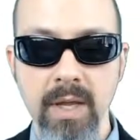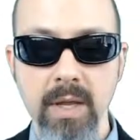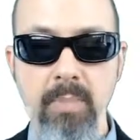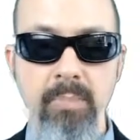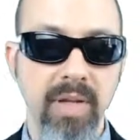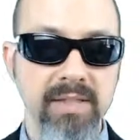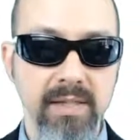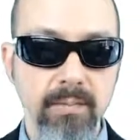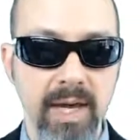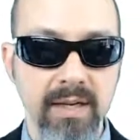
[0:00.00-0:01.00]
plus
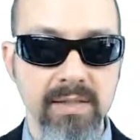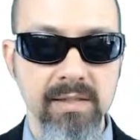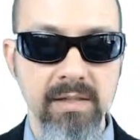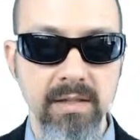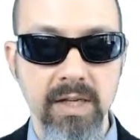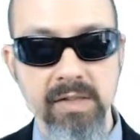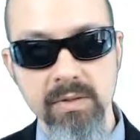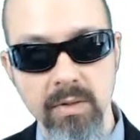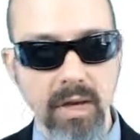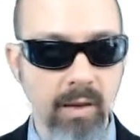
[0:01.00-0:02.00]
and minus, because
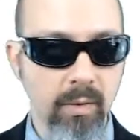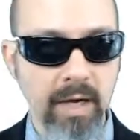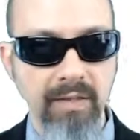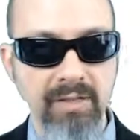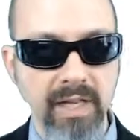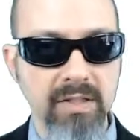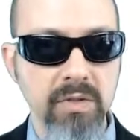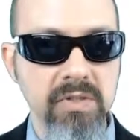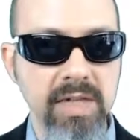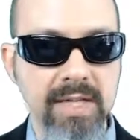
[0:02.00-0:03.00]
we're going to have to get two
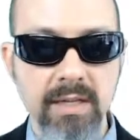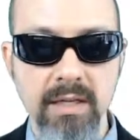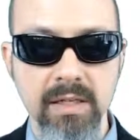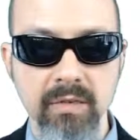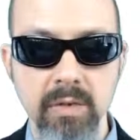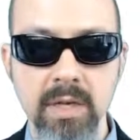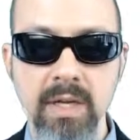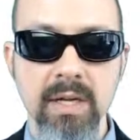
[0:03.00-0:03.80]
sides of the interval,